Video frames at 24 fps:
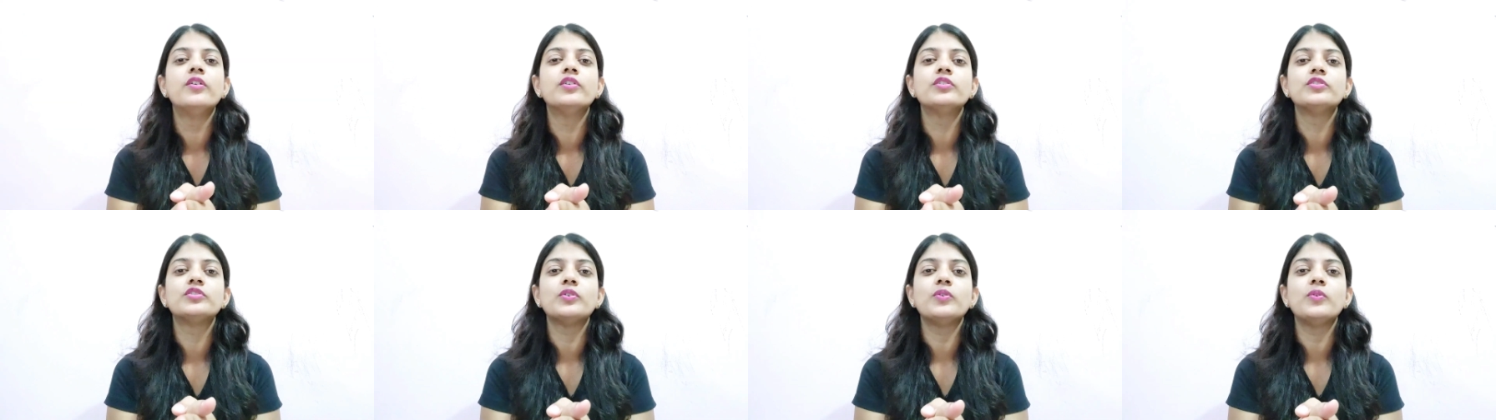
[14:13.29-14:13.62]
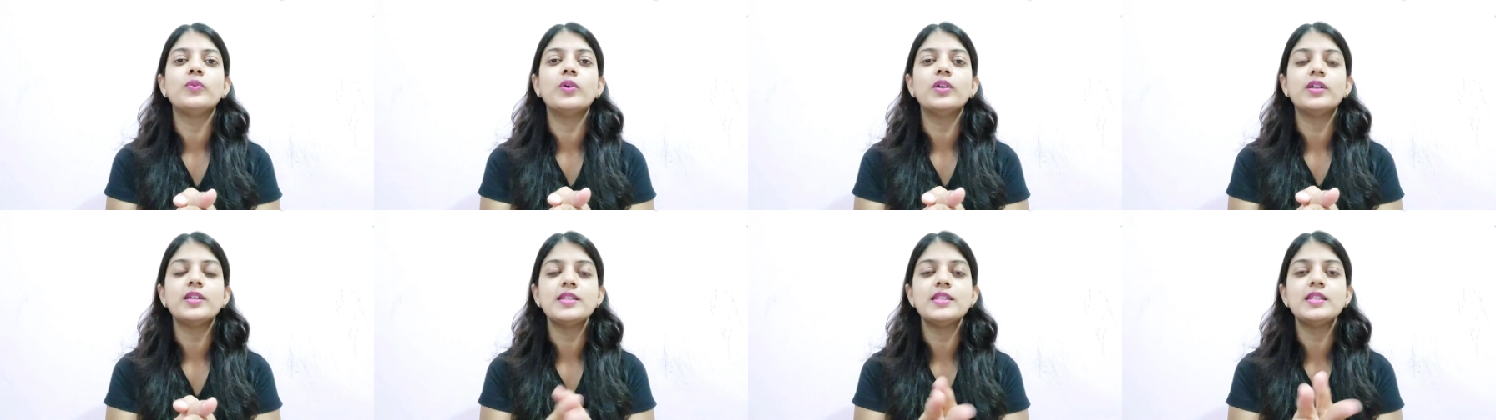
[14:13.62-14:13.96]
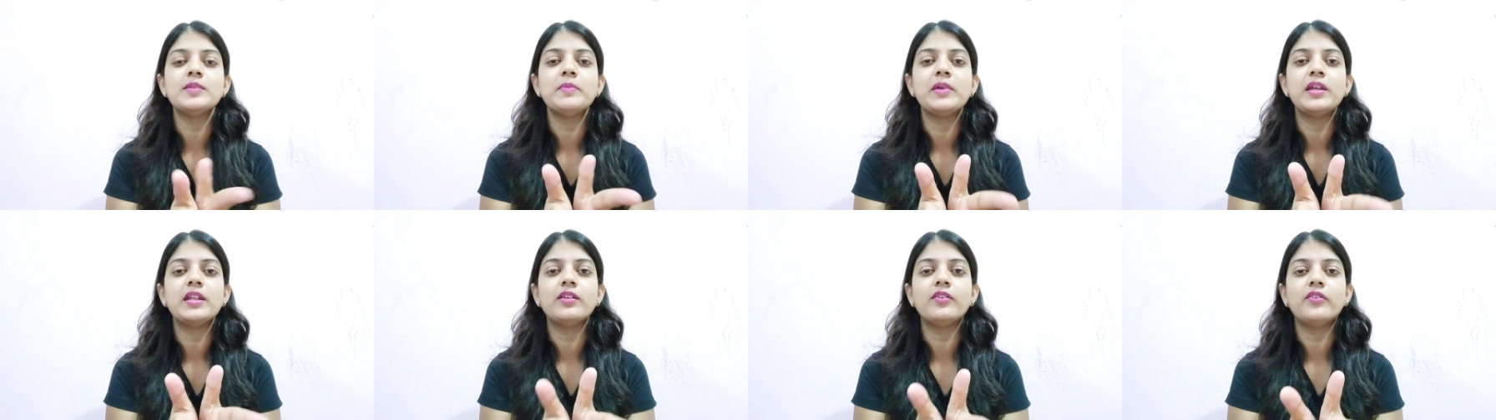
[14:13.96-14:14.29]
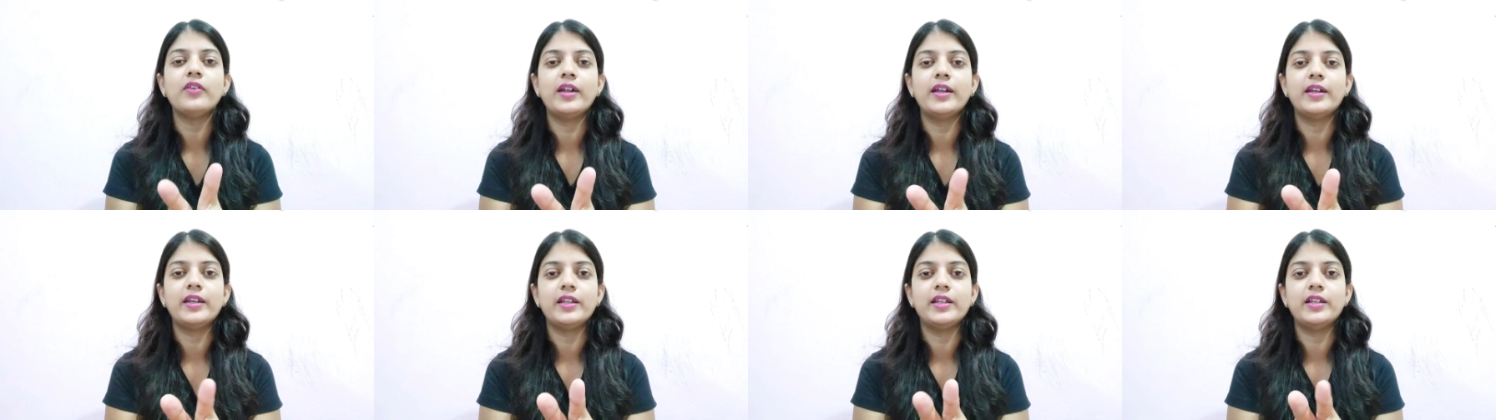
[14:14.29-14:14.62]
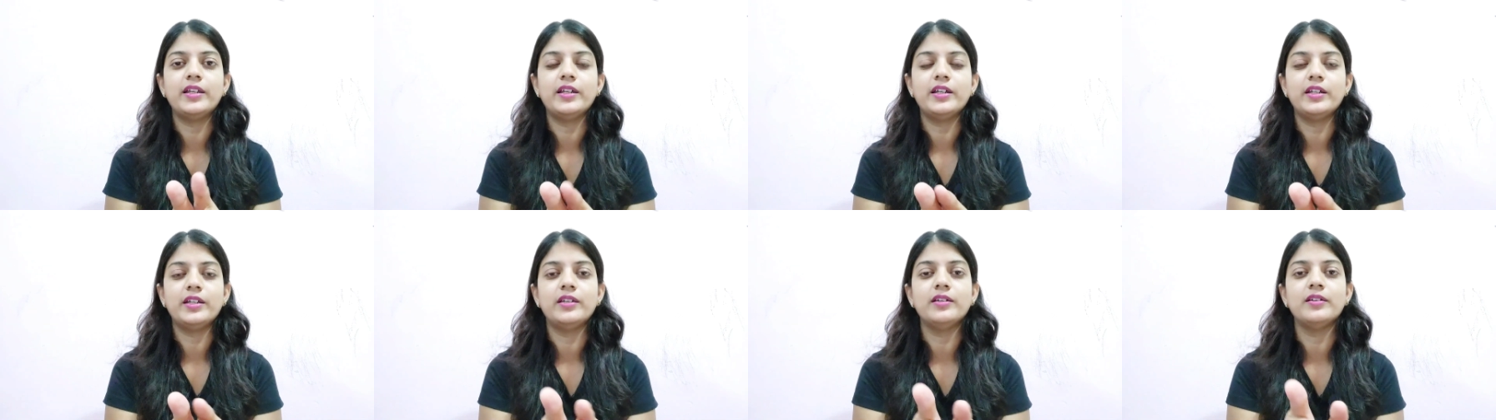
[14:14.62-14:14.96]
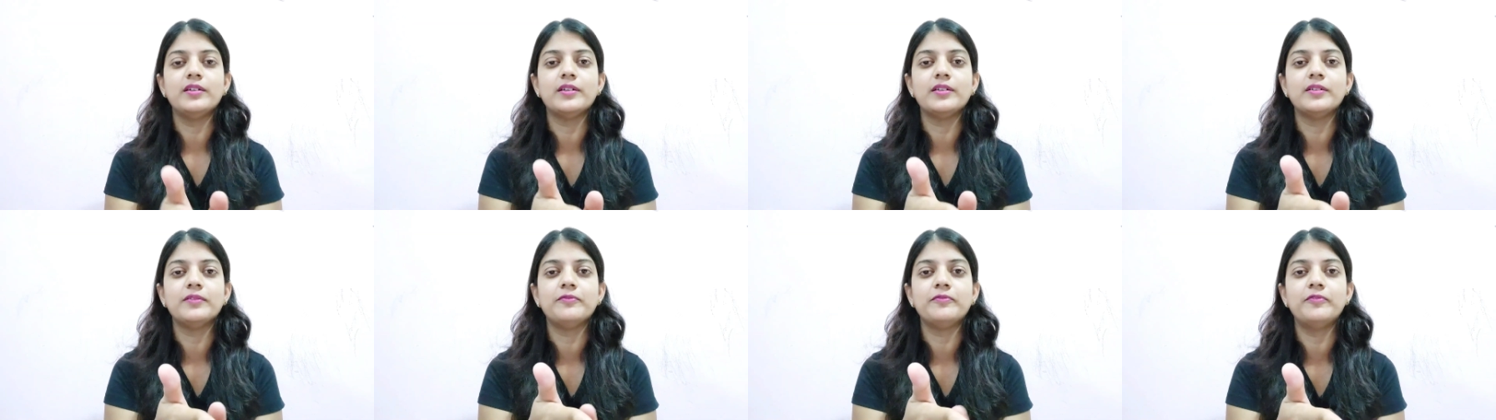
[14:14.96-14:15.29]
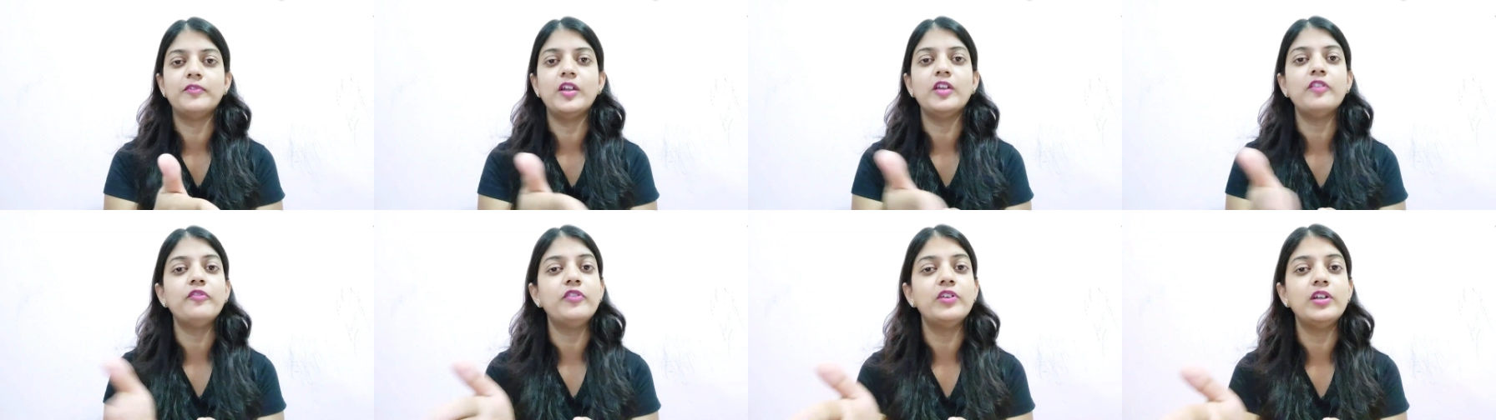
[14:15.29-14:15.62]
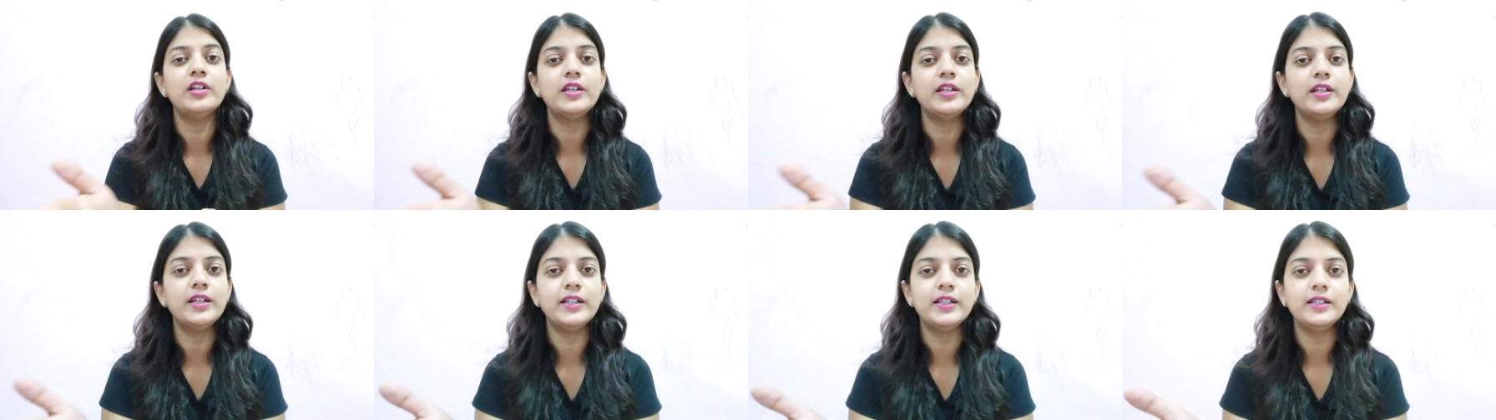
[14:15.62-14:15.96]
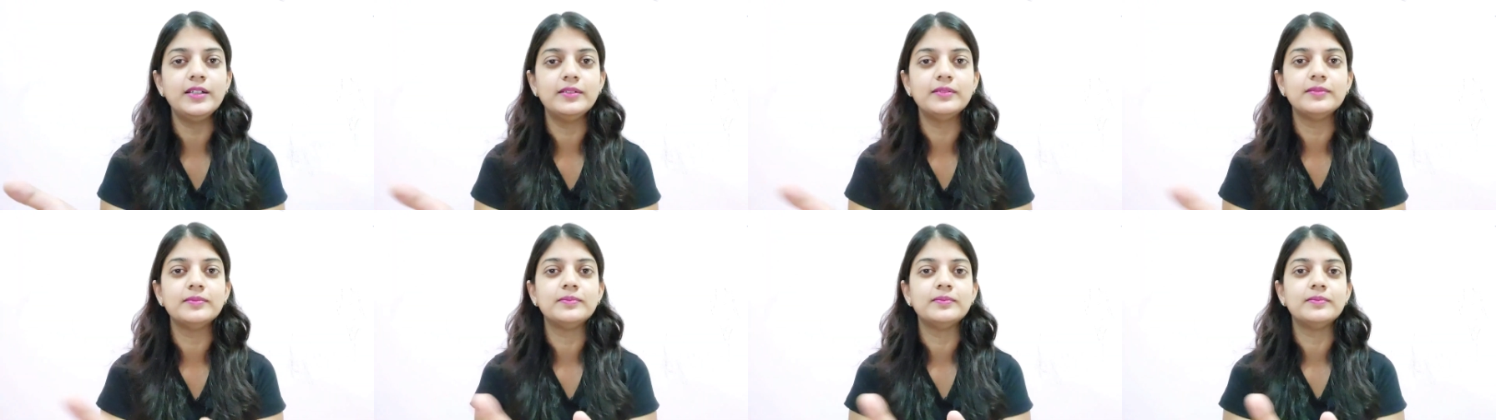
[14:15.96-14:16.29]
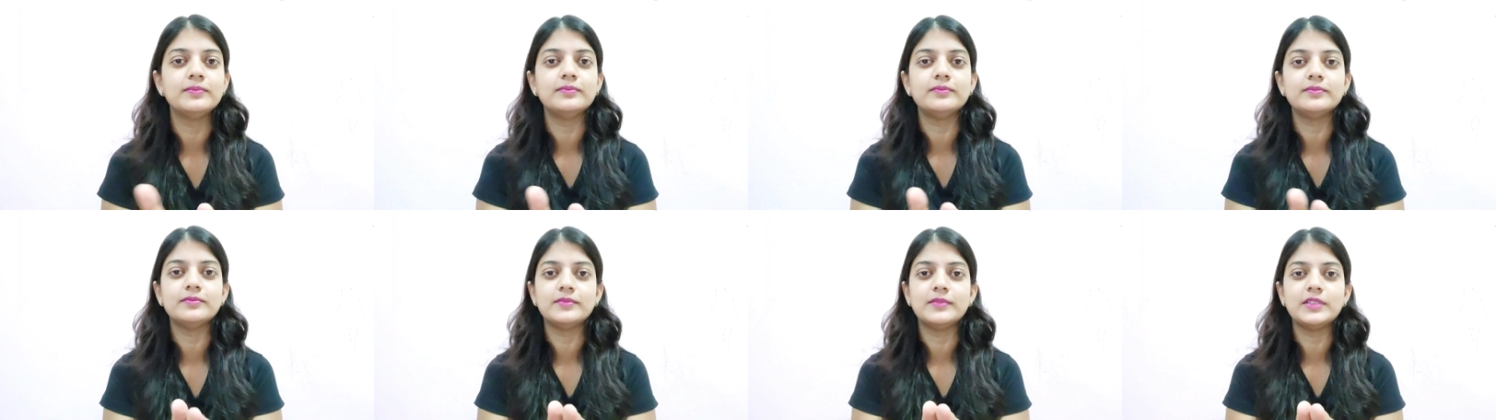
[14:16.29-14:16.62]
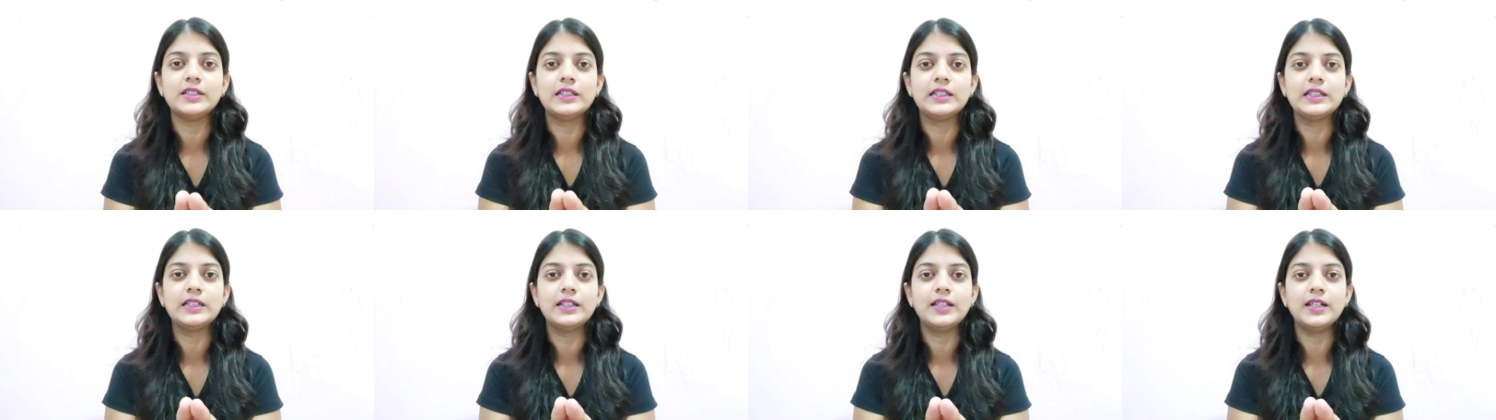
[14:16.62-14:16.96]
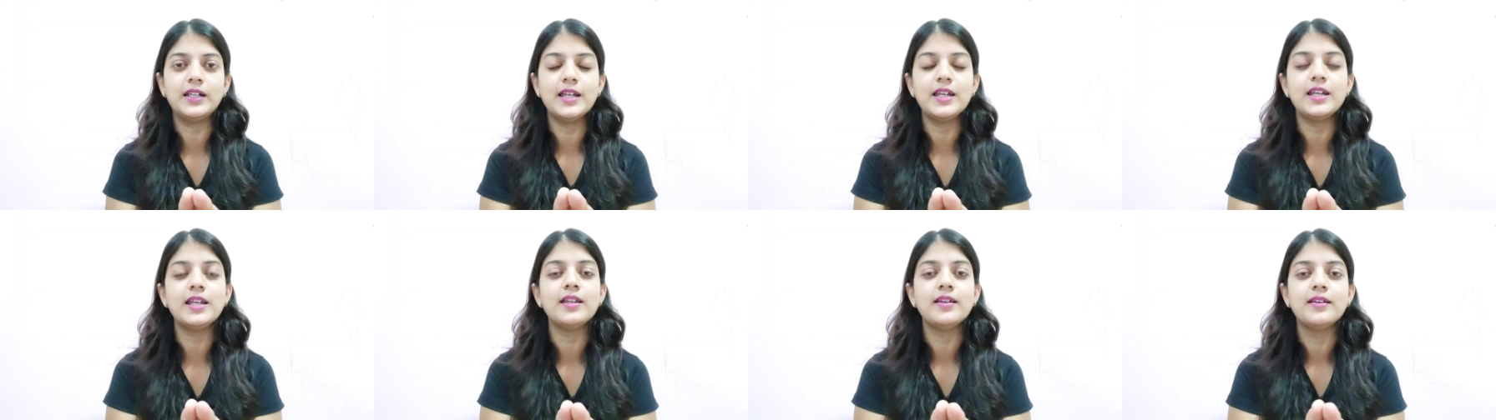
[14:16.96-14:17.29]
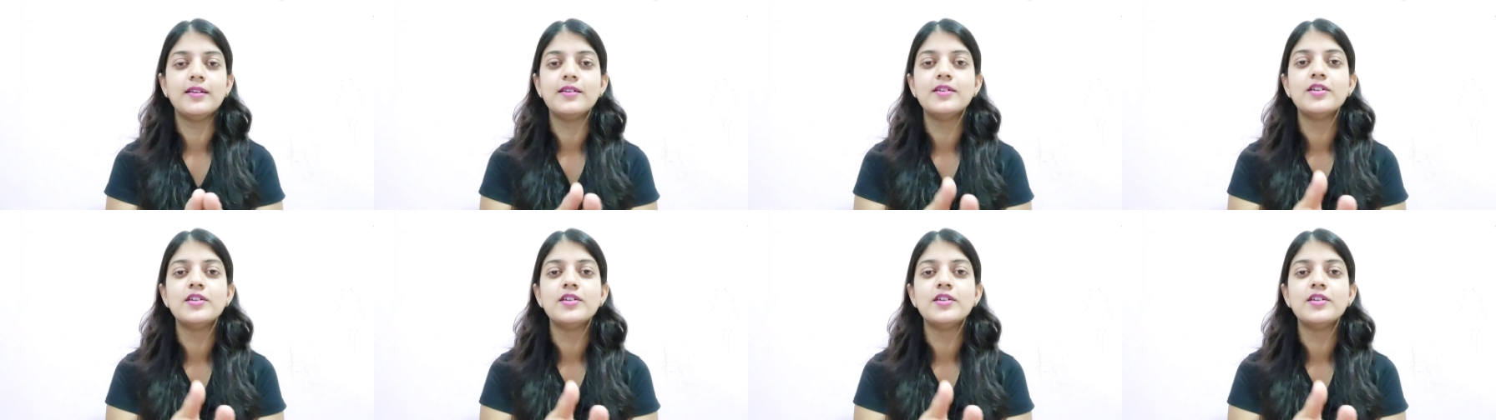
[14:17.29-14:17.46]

So what is the main criteria here? We are filtering, right?